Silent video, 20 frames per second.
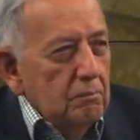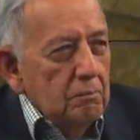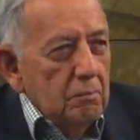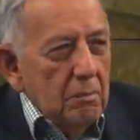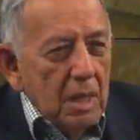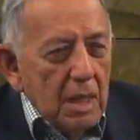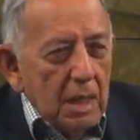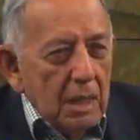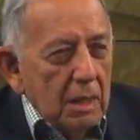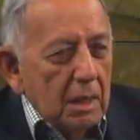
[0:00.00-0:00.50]

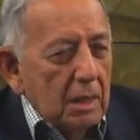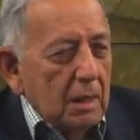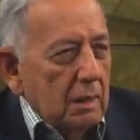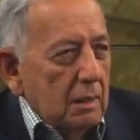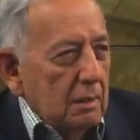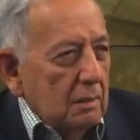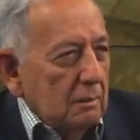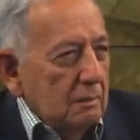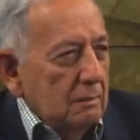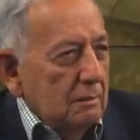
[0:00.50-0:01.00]
Many.
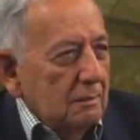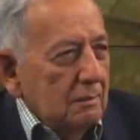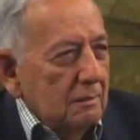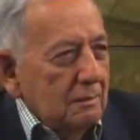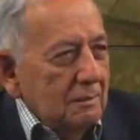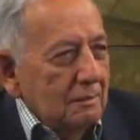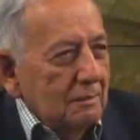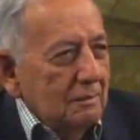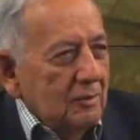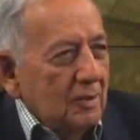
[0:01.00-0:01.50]

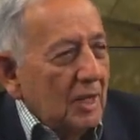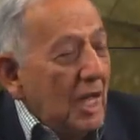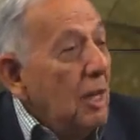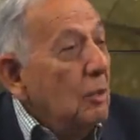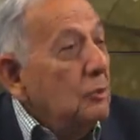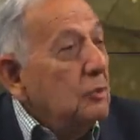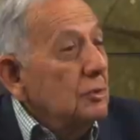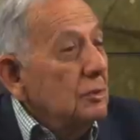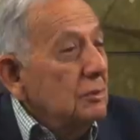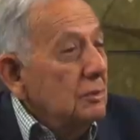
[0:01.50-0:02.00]

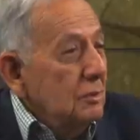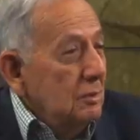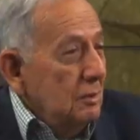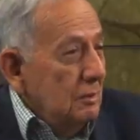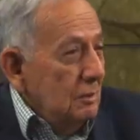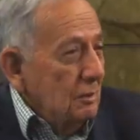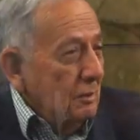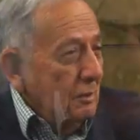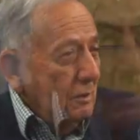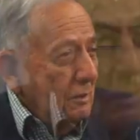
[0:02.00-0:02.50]

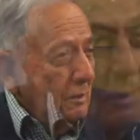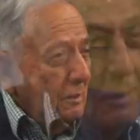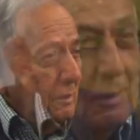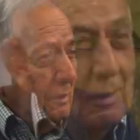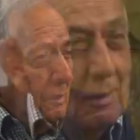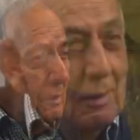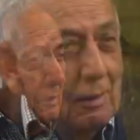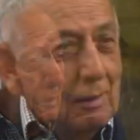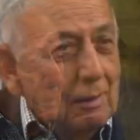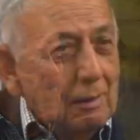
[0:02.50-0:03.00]
Thousands.
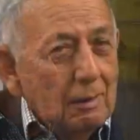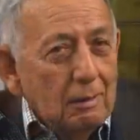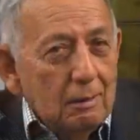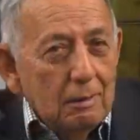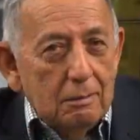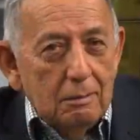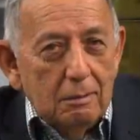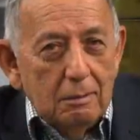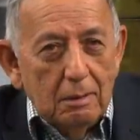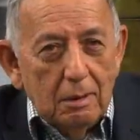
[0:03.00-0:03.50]

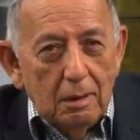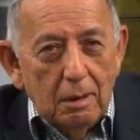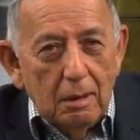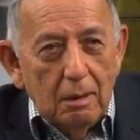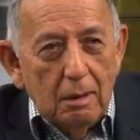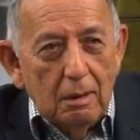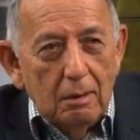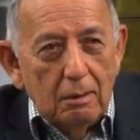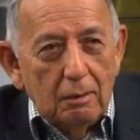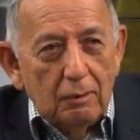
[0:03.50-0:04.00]

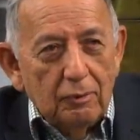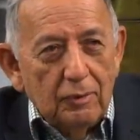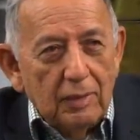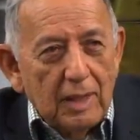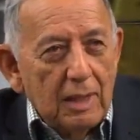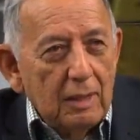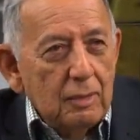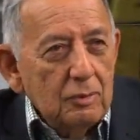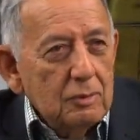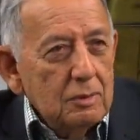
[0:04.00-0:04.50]
No,
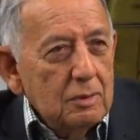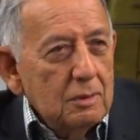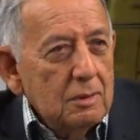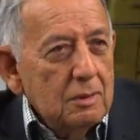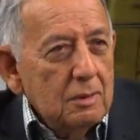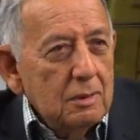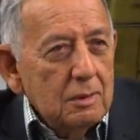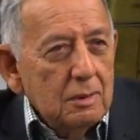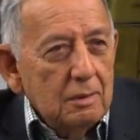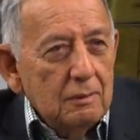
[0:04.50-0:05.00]

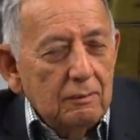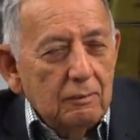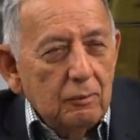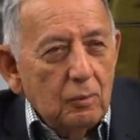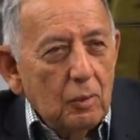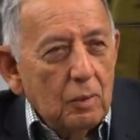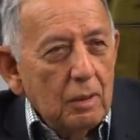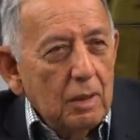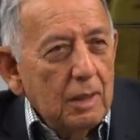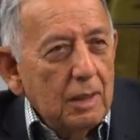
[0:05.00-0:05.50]
thousands of
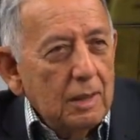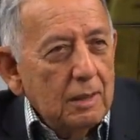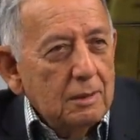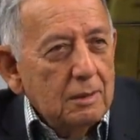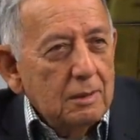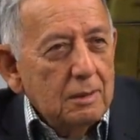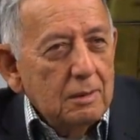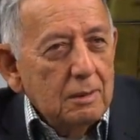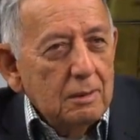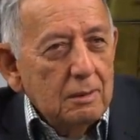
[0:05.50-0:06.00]

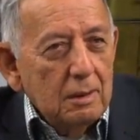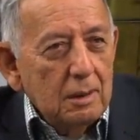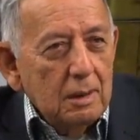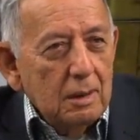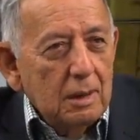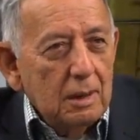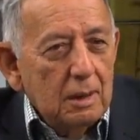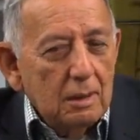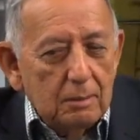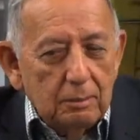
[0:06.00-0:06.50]
warheads
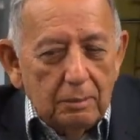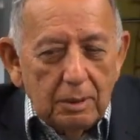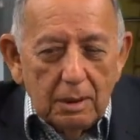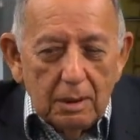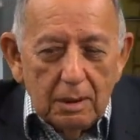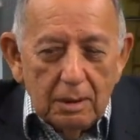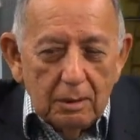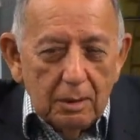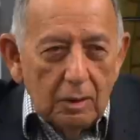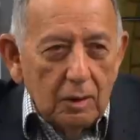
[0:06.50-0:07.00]
held
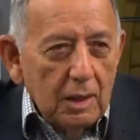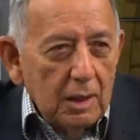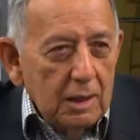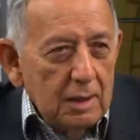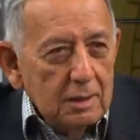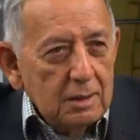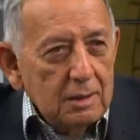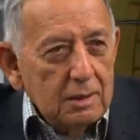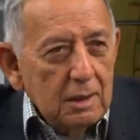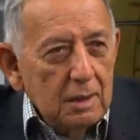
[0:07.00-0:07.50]
by in the
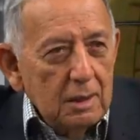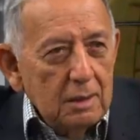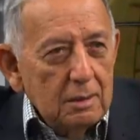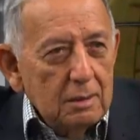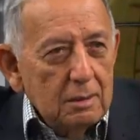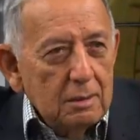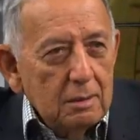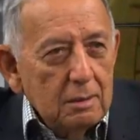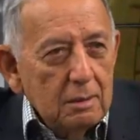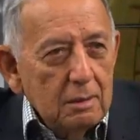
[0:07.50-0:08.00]
United
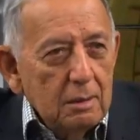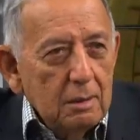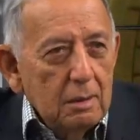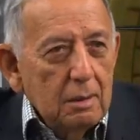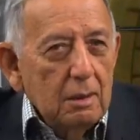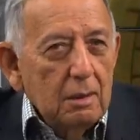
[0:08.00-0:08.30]
States.